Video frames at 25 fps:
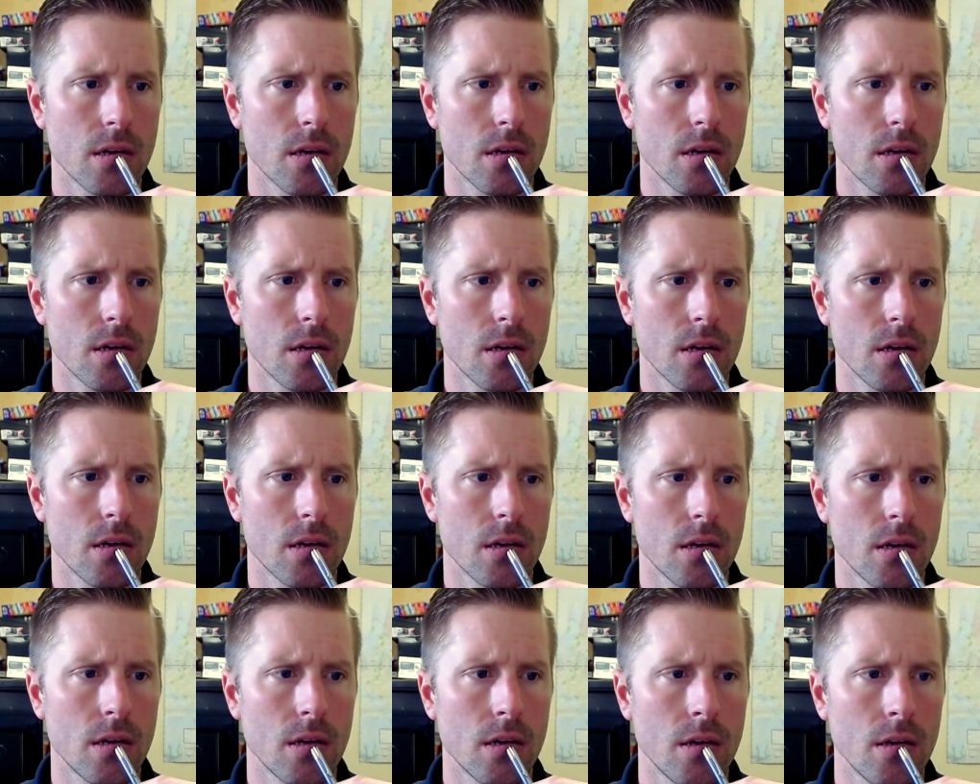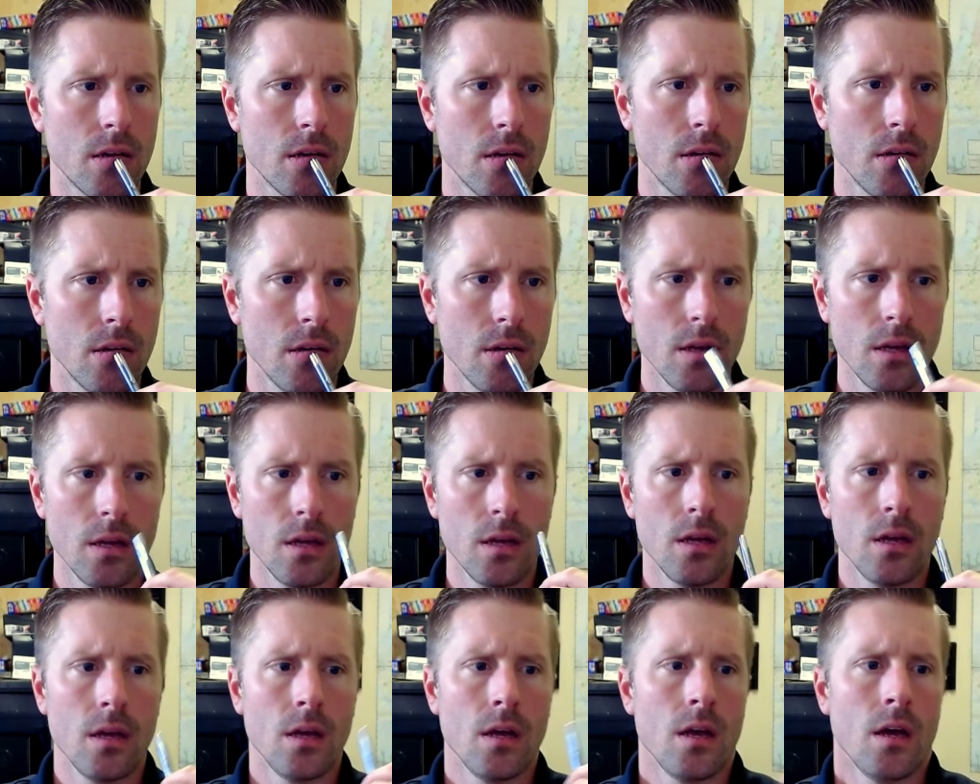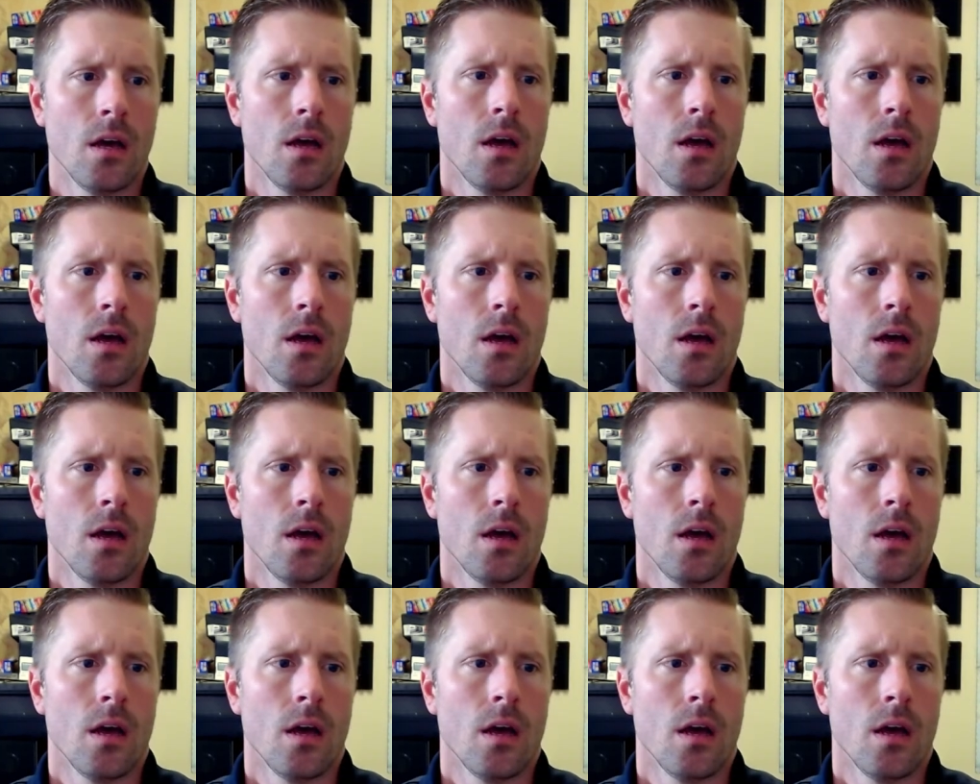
(silence)